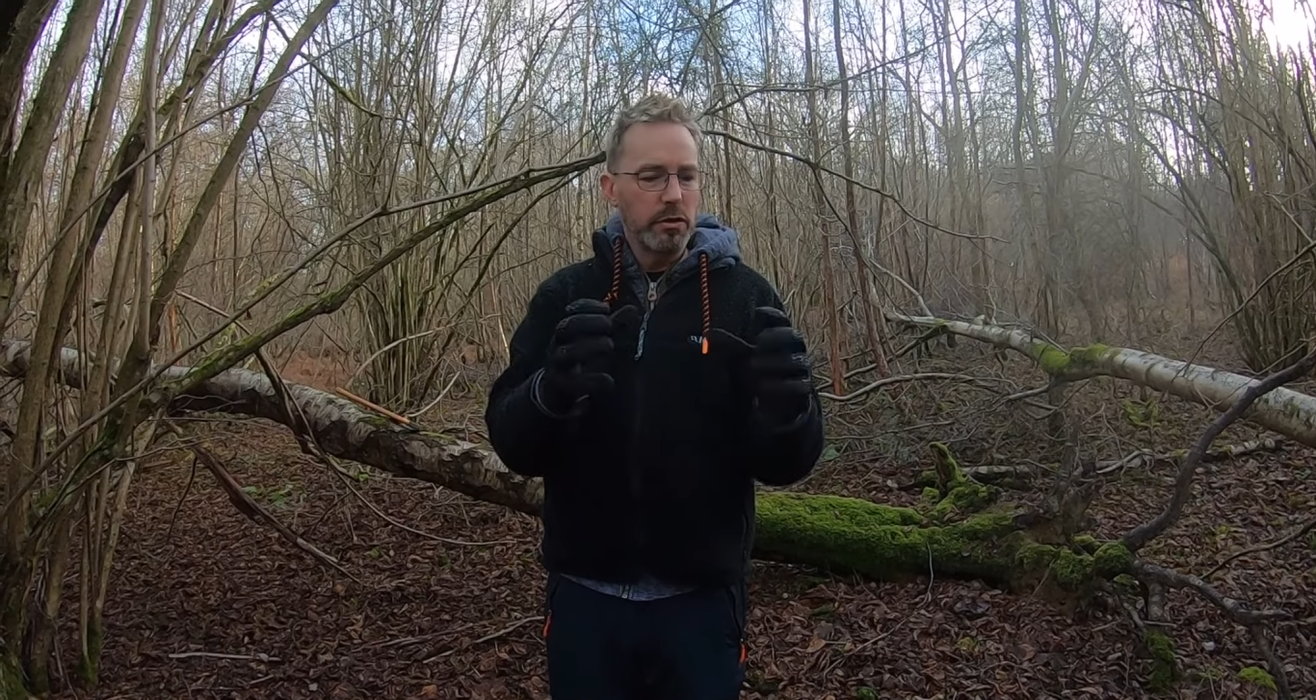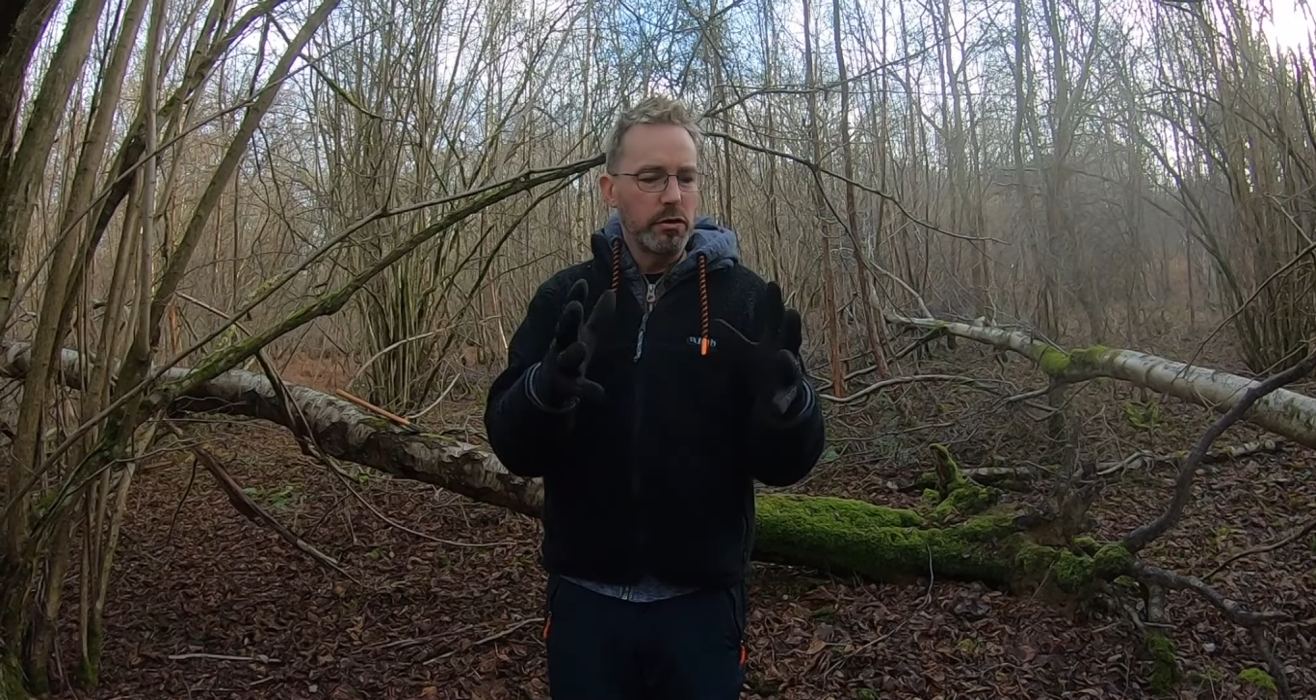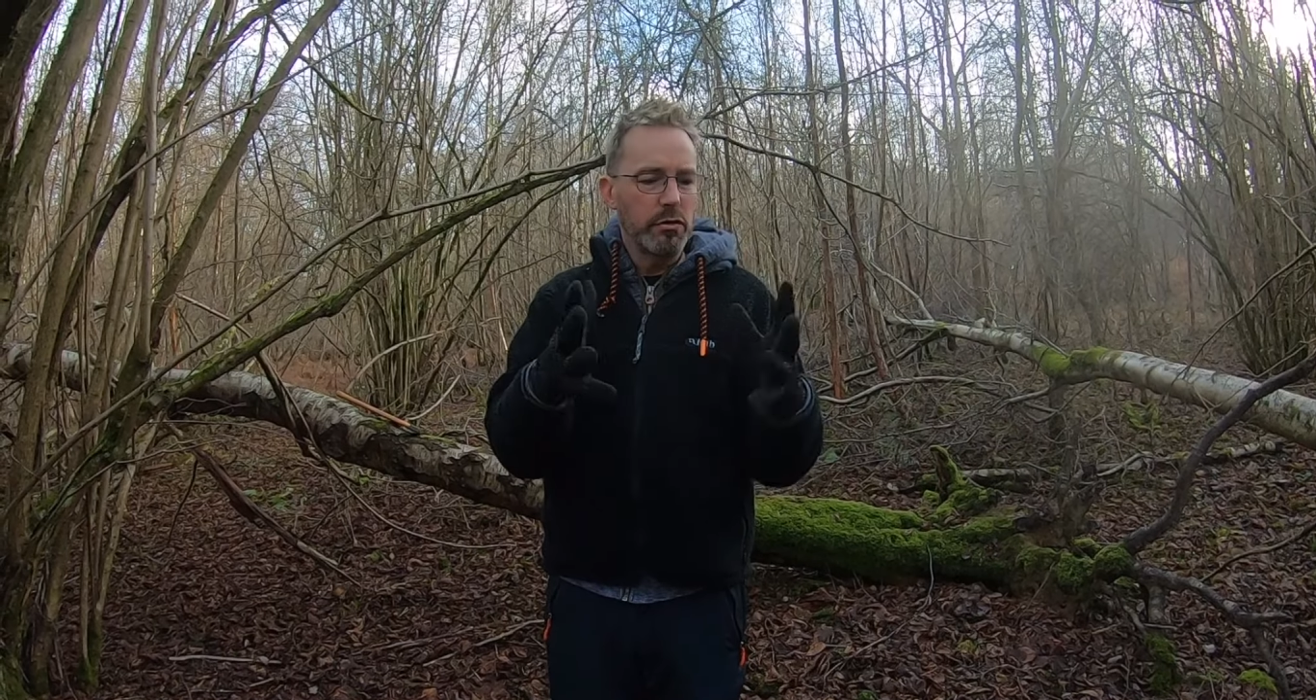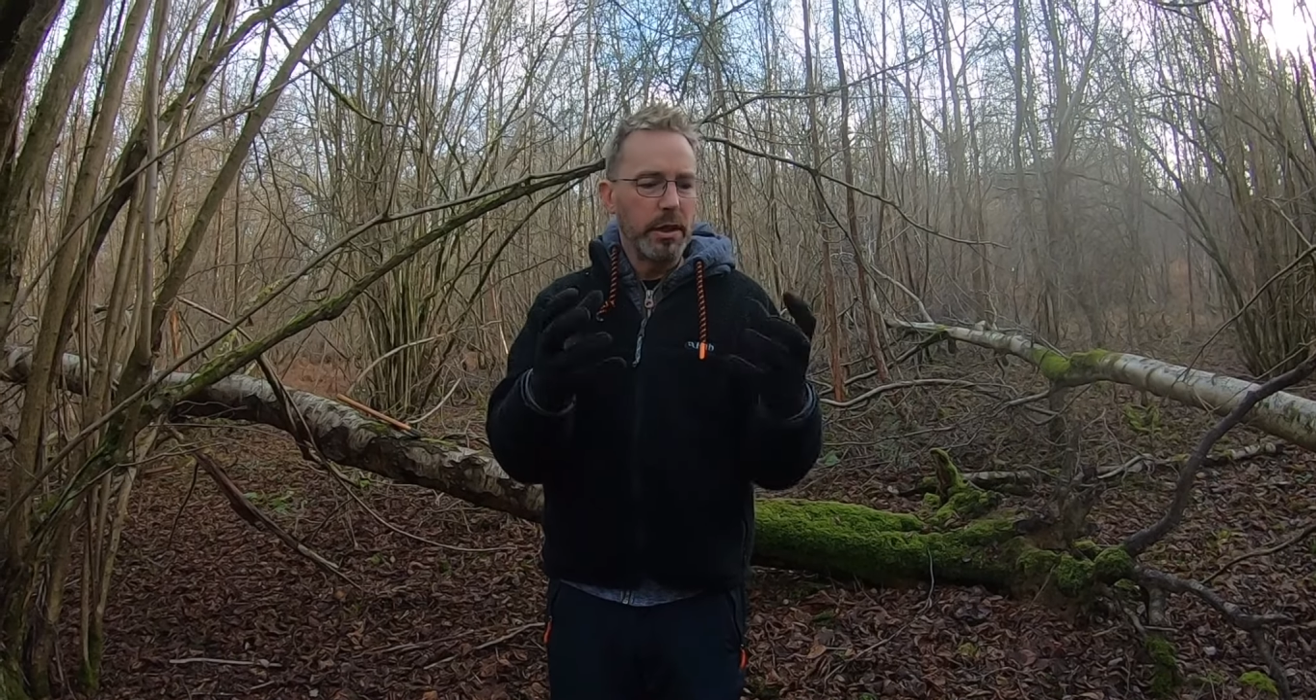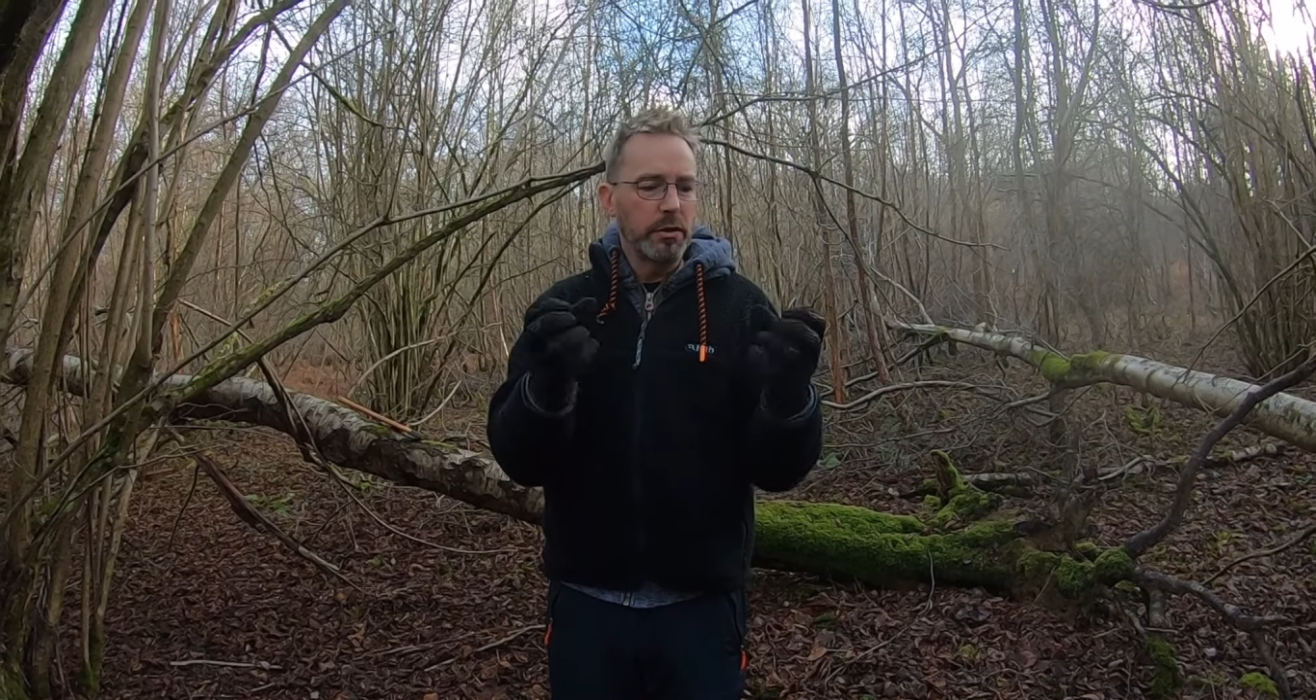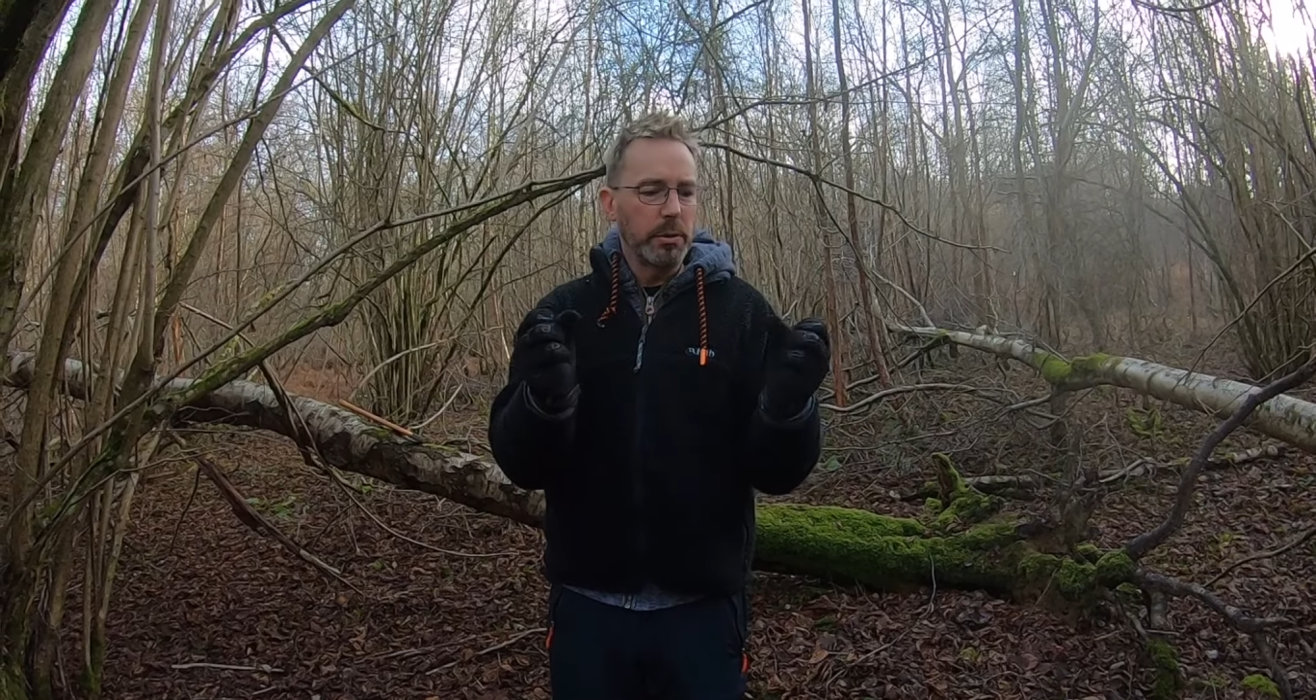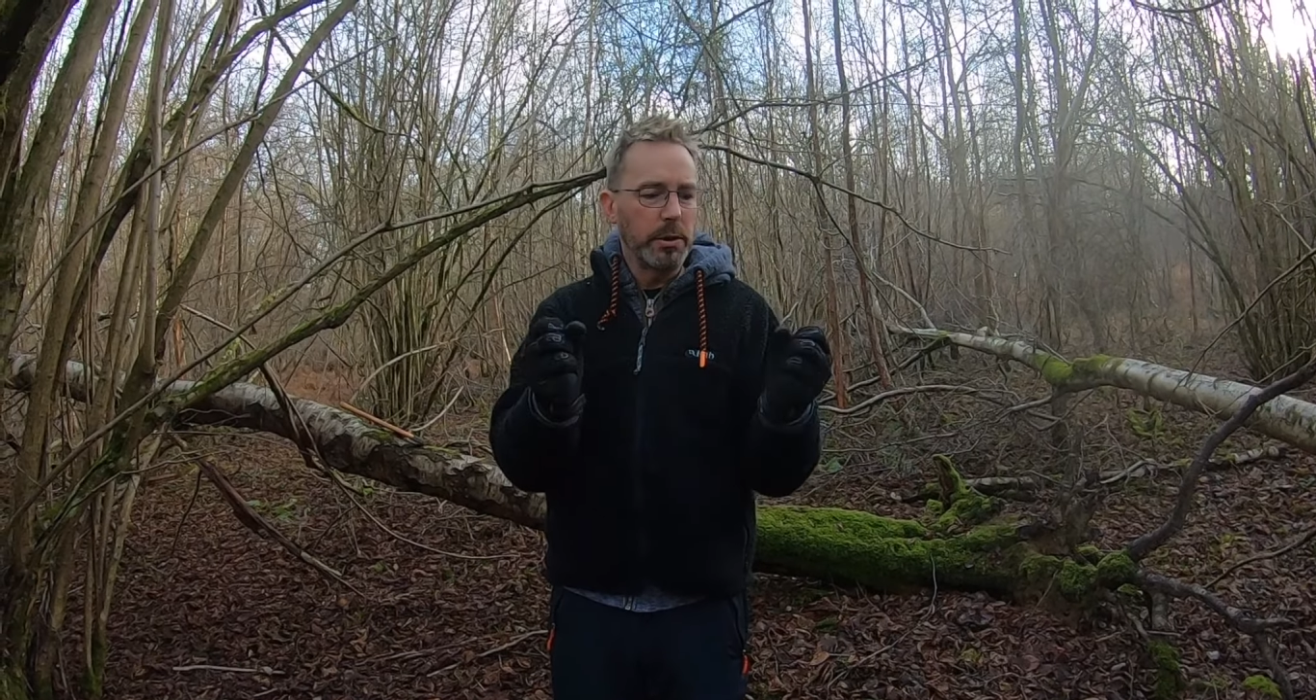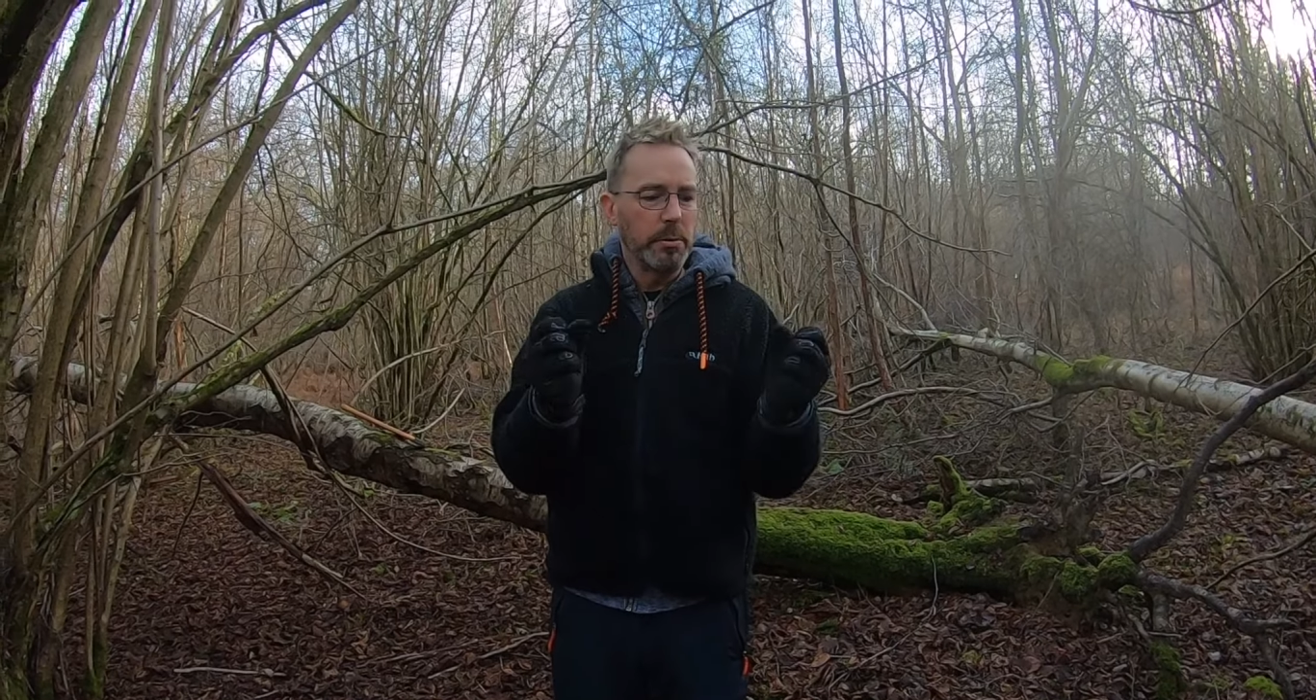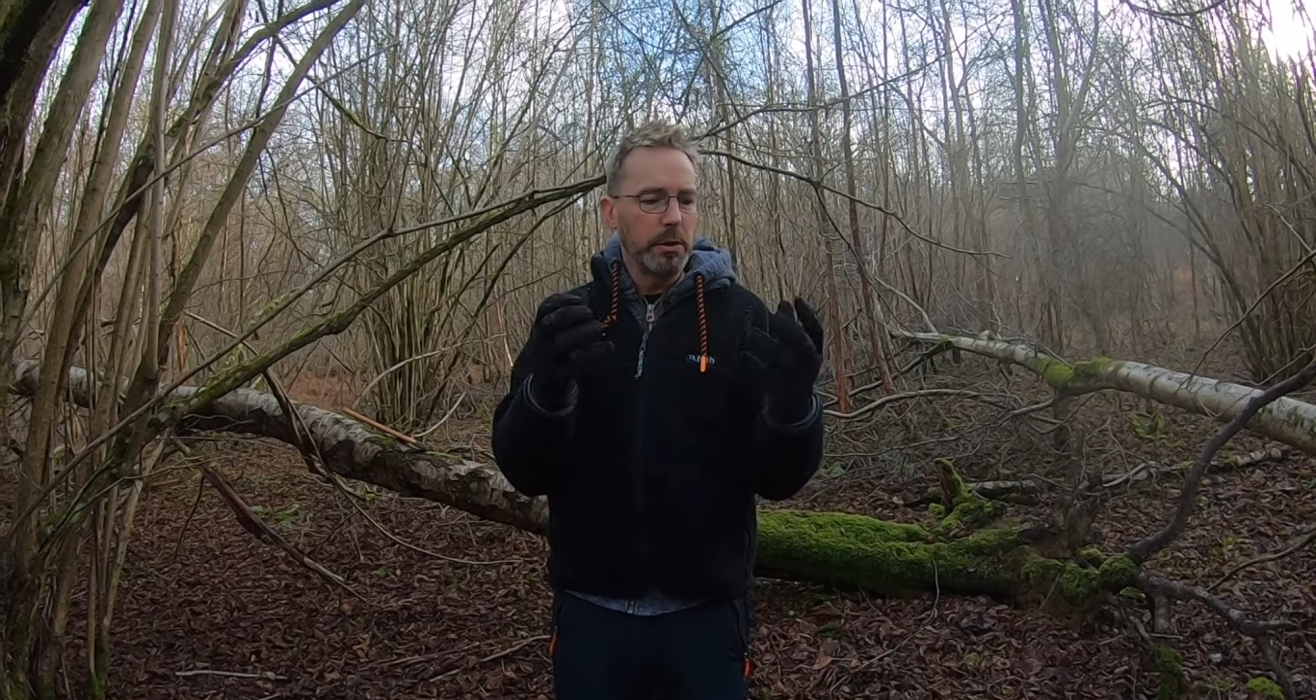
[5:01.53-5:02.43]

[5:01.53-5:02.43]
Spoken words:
stretch when you're